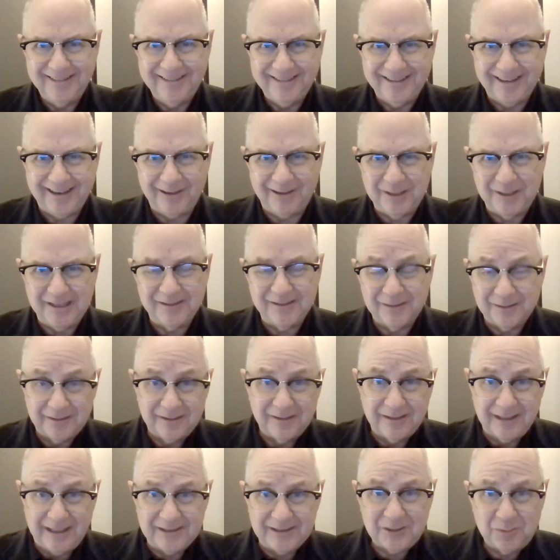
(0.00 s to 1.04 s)
I mean,
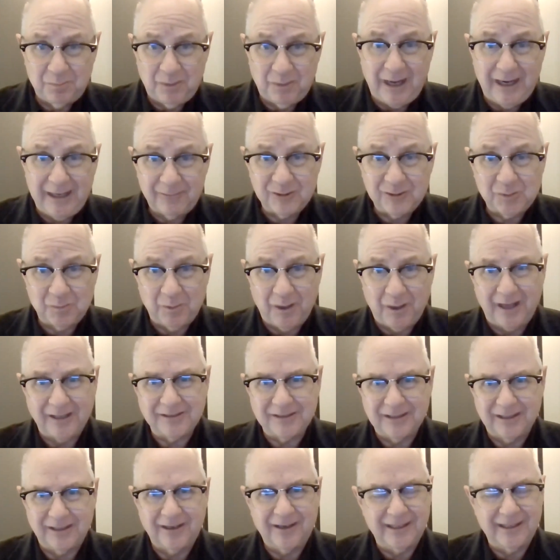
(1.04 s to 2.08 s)
that's my
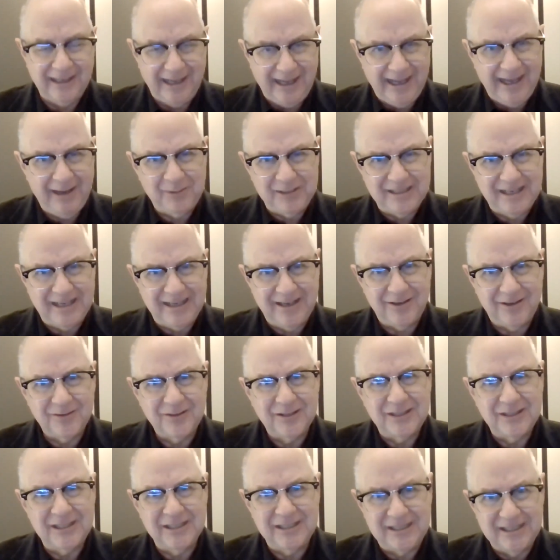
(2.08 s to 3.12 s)
response. Are you happy
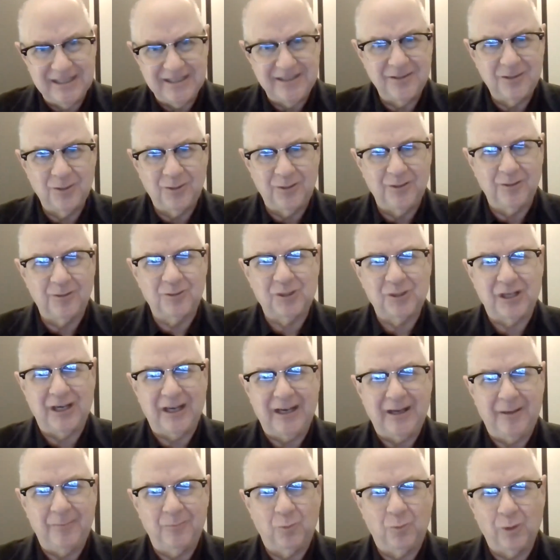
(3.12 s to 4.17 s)
now? You didn't do your
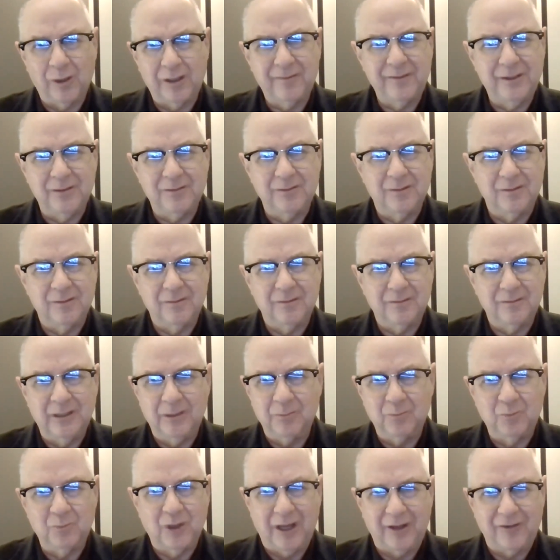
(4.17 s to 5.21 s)
job. One of you
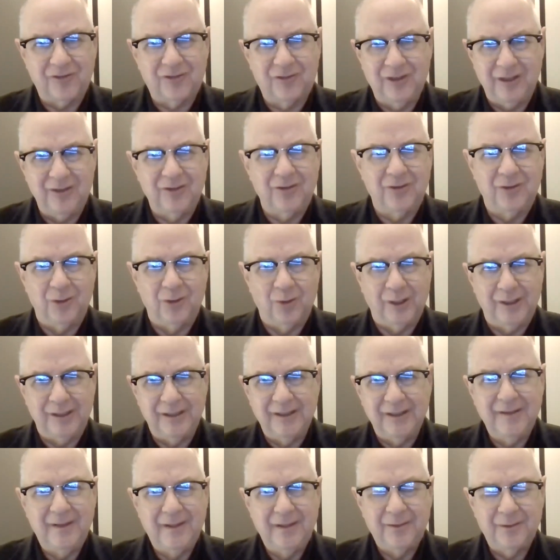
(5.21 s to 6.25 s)
nimnuts didn't do it.
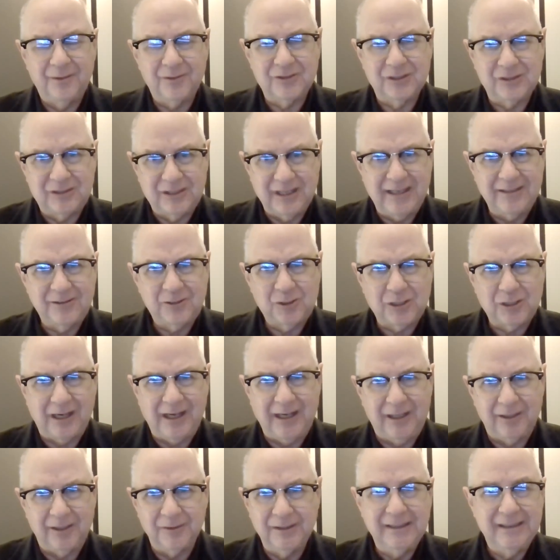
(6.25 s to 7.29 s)
There's a dead
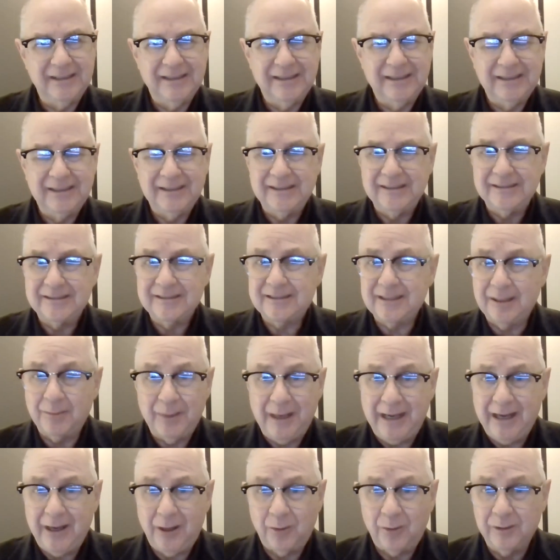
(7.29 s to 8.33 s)
child.
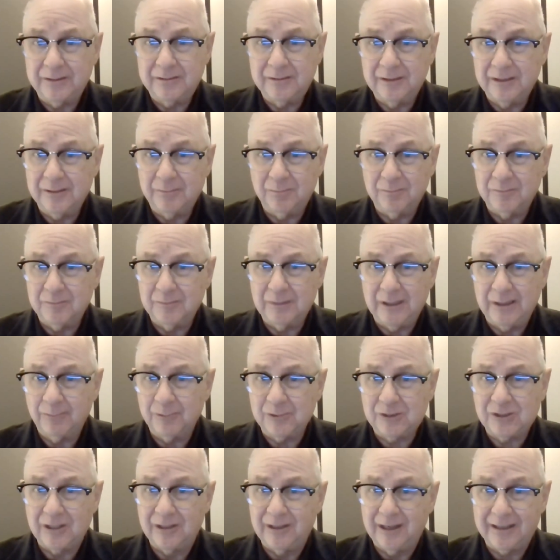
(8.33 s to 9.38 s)
Somehow it
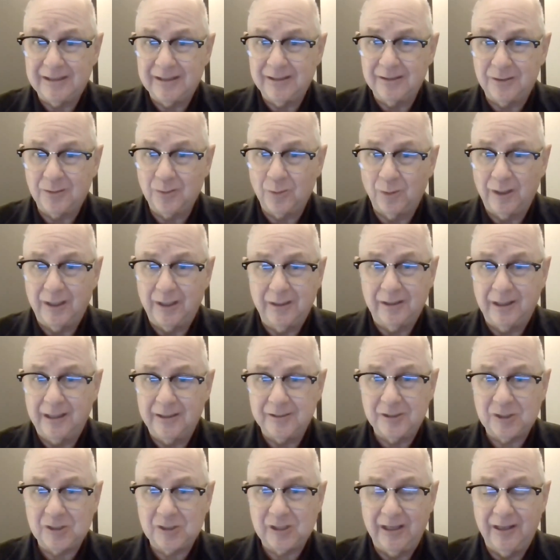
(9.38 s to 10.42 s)
was connected to a
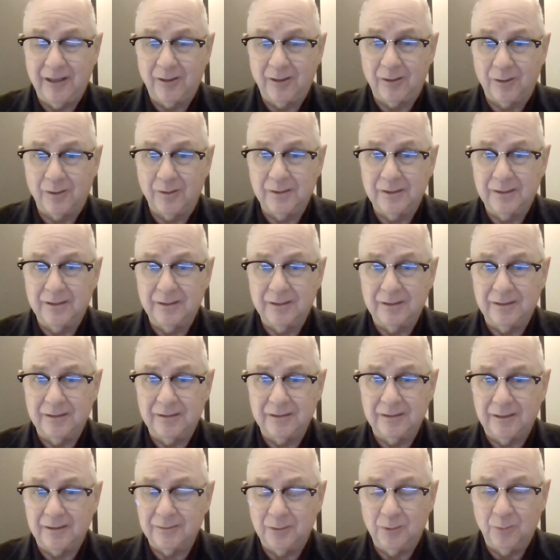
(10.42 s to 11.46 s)
legislator
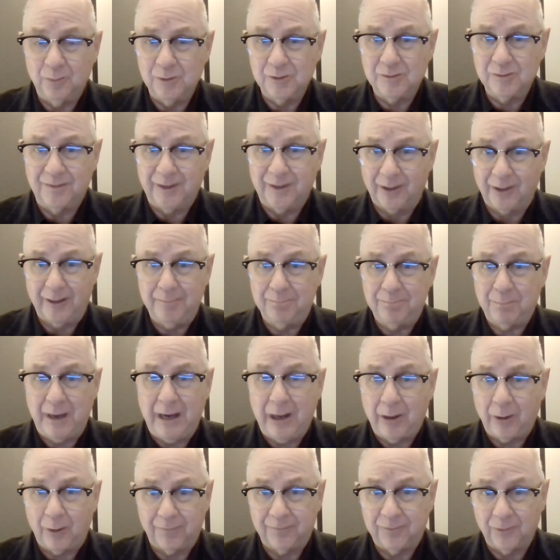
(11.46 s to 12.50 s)
who was very
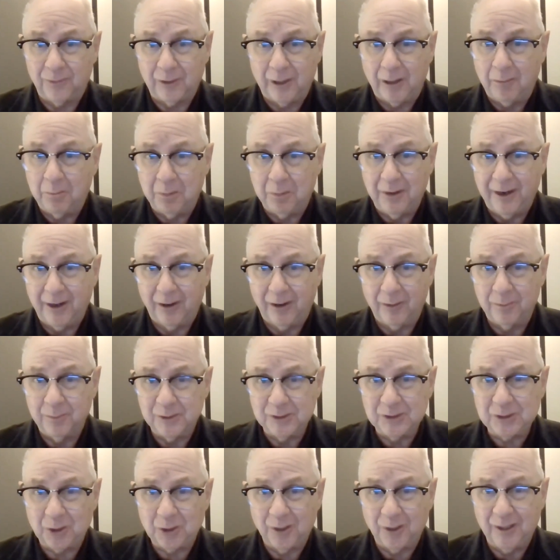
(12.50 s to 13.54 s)
powerful up there in
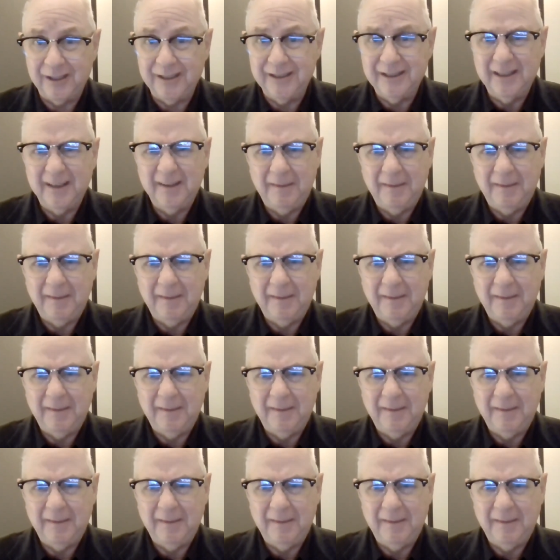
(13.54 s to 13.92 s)
Missouri.